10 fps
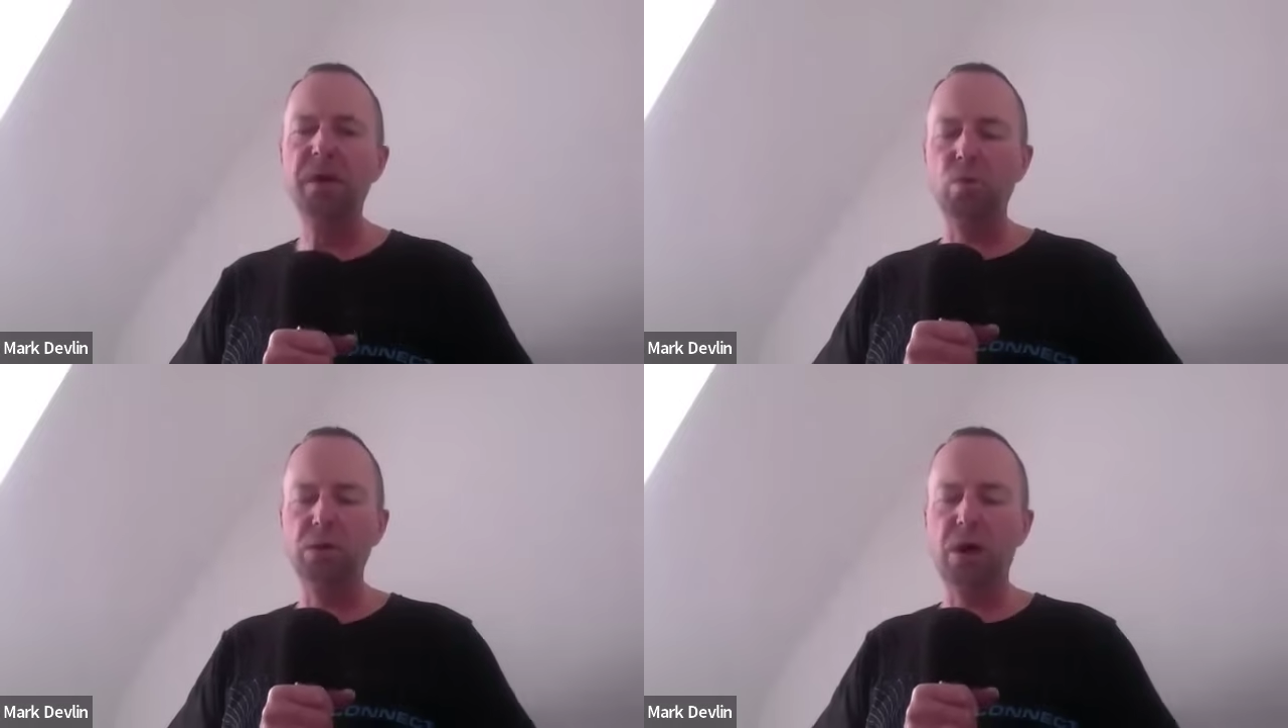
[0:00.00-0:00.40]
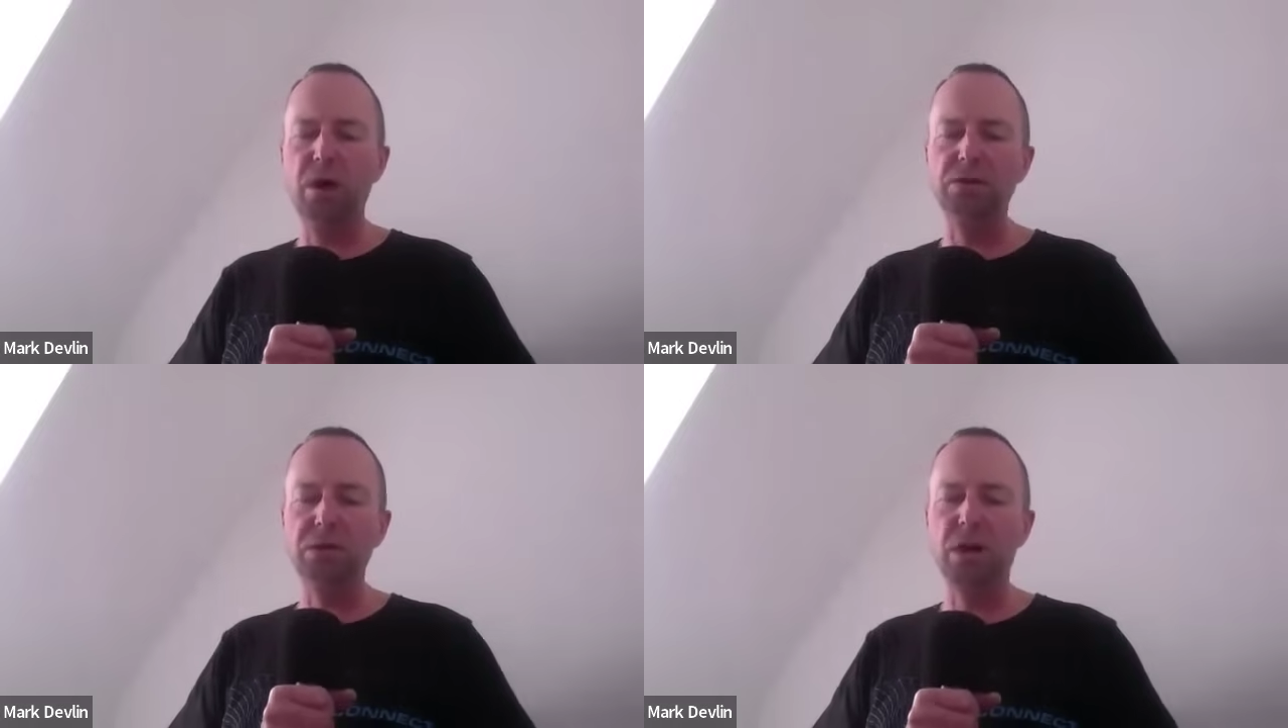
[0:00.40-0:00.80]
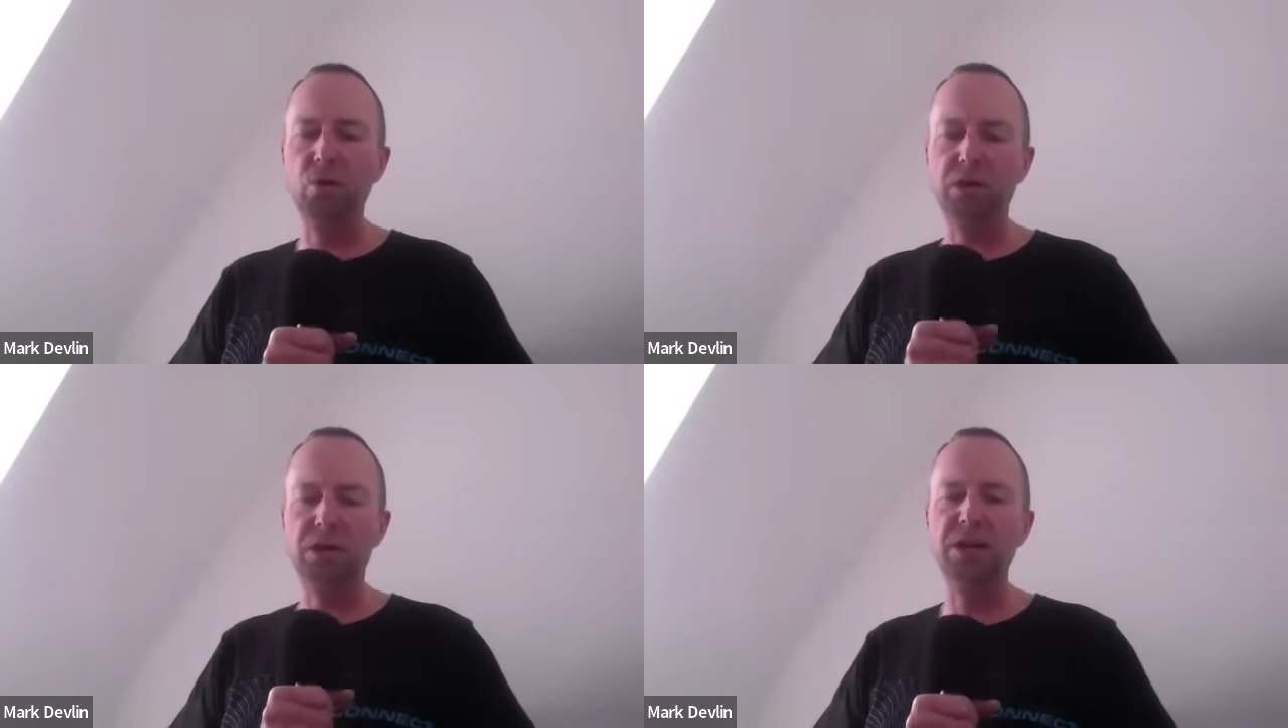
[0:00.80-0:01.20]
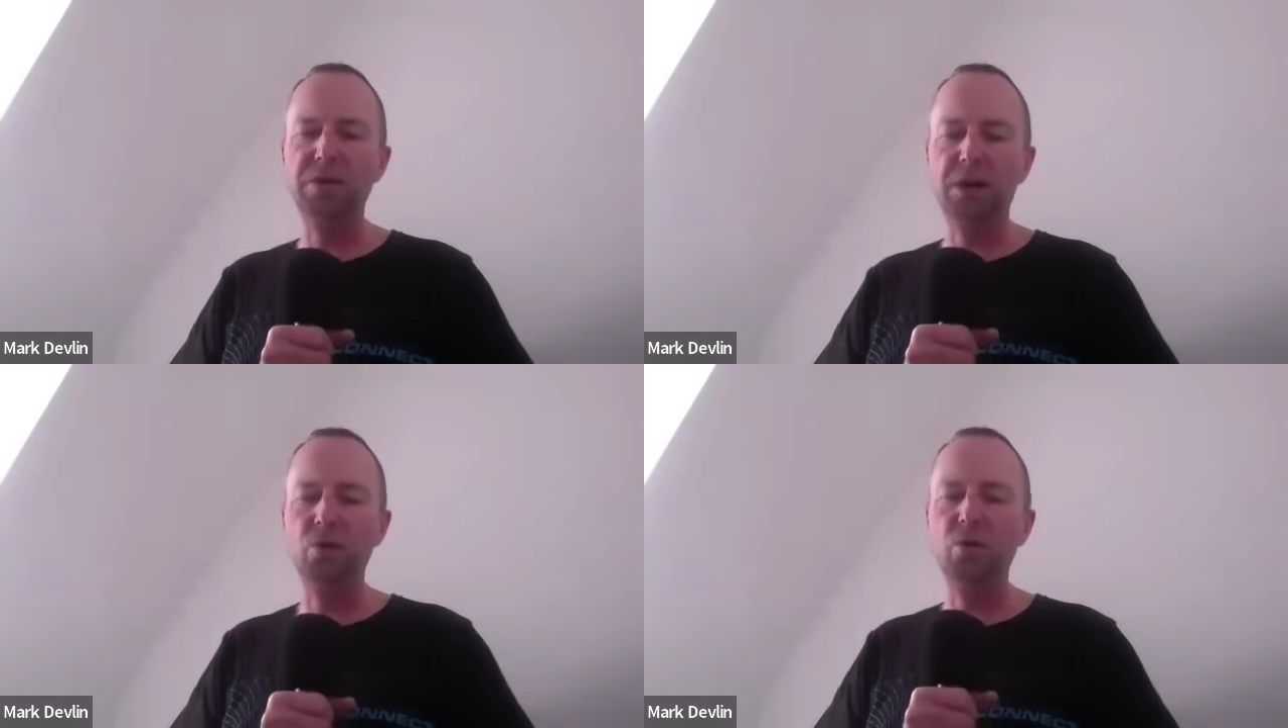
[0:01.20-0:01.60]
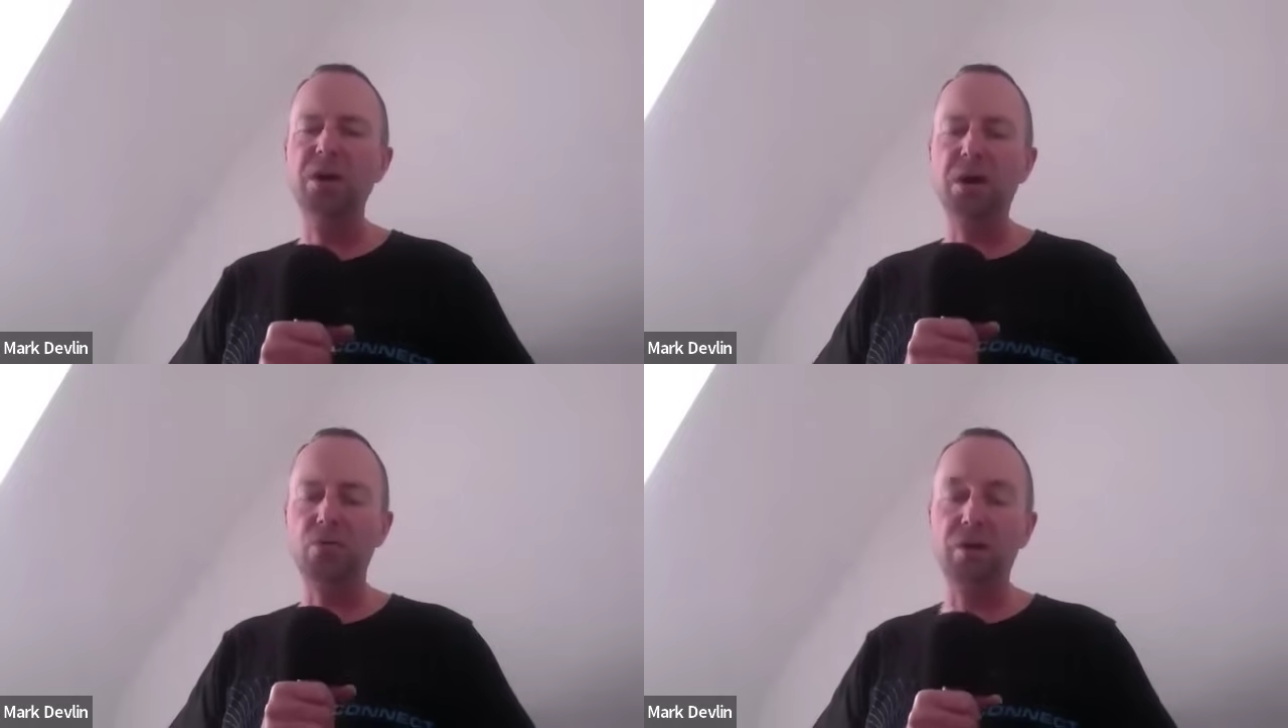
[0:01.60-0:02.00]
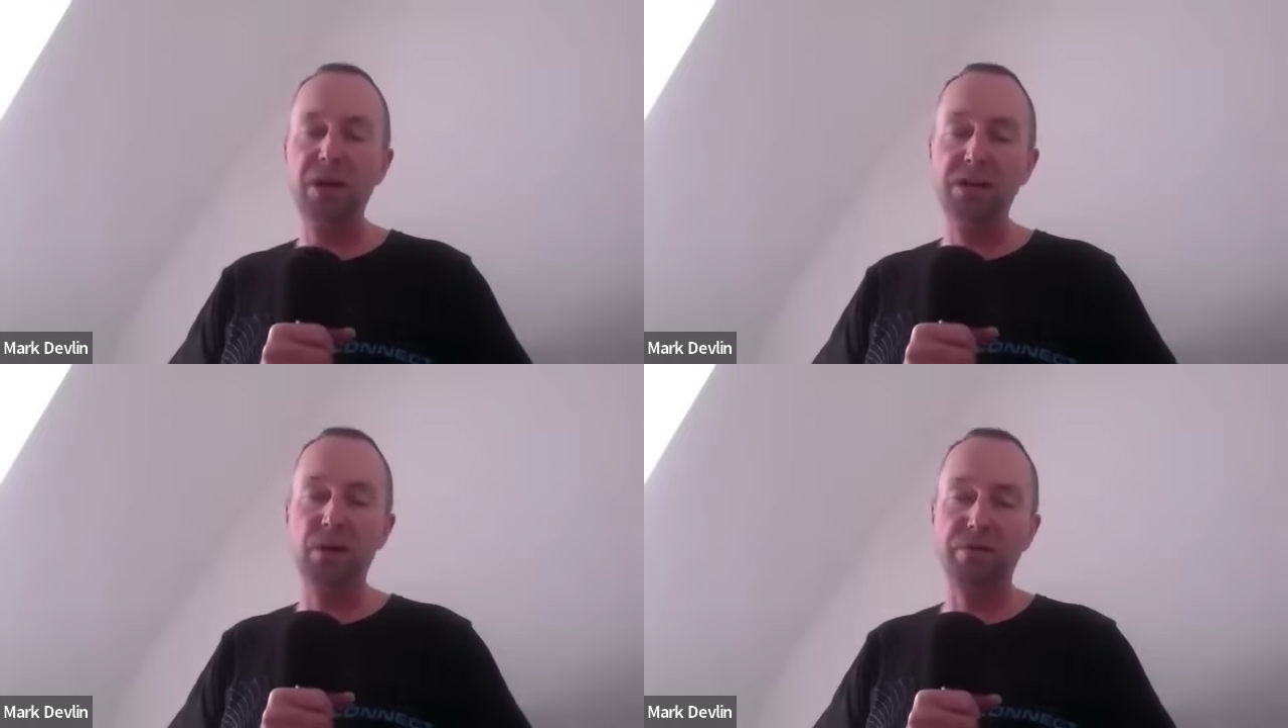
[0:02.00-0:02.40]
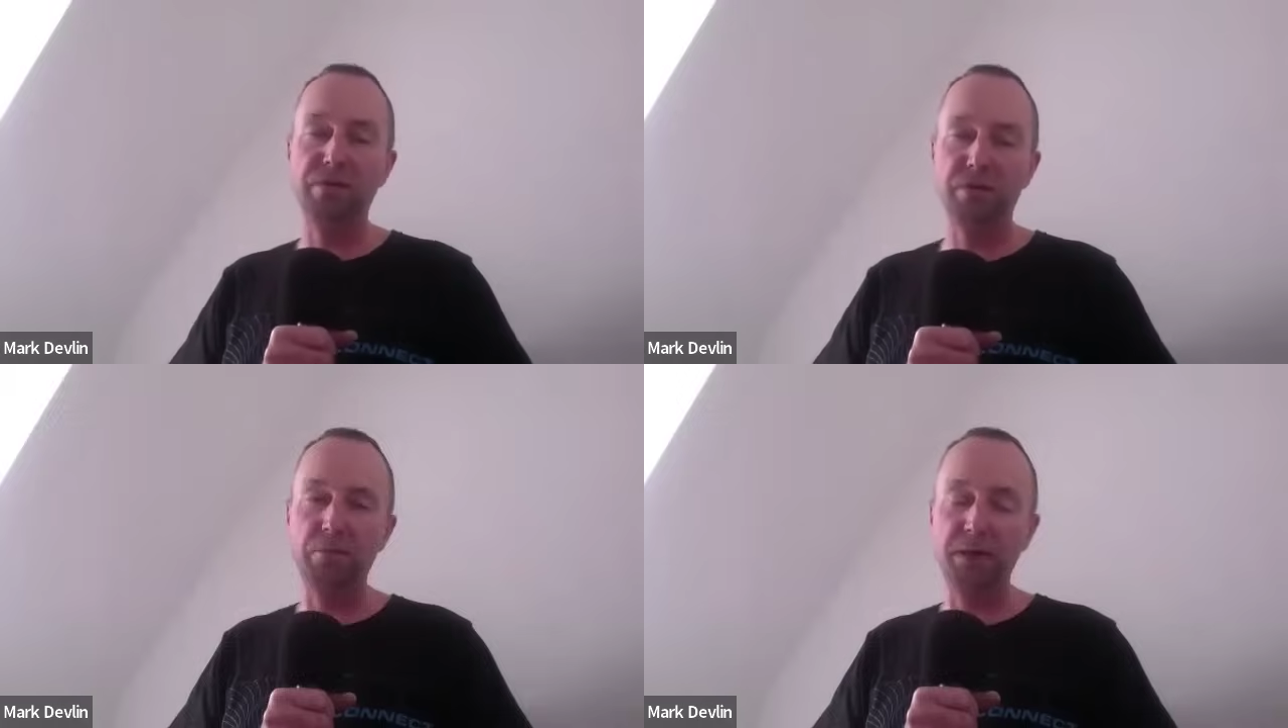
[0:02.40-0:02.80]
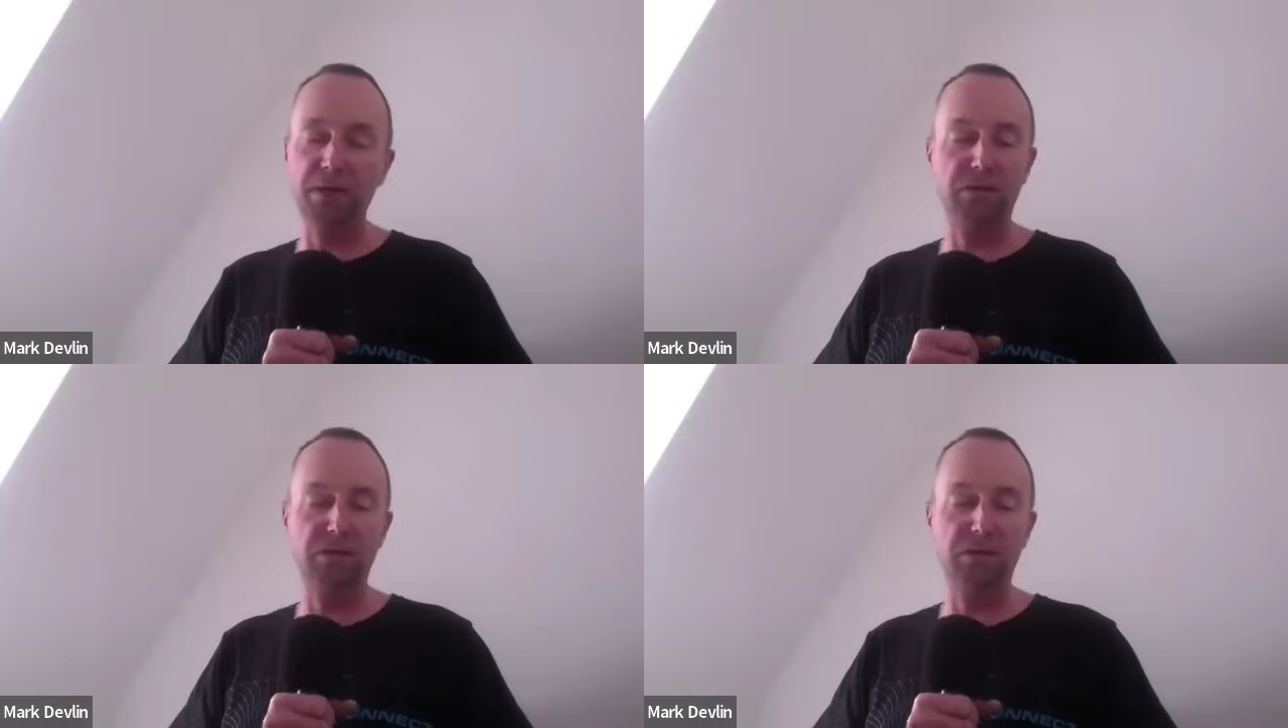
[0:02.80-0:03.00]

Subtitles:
would undergo chemo and radiotherapy,